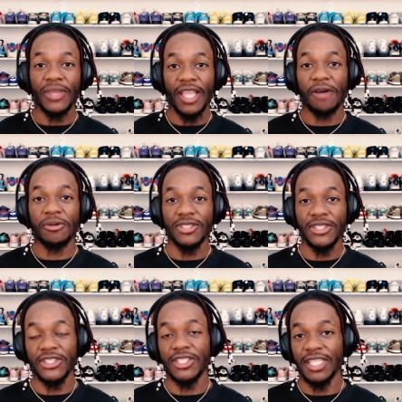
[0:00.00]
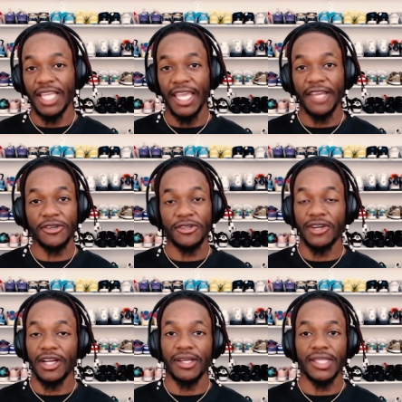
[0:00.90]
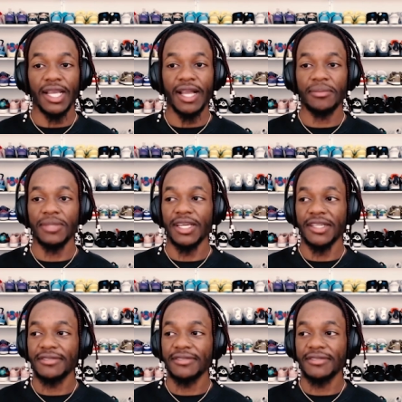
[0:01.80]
I was literally laying on the ground, like, I'm like,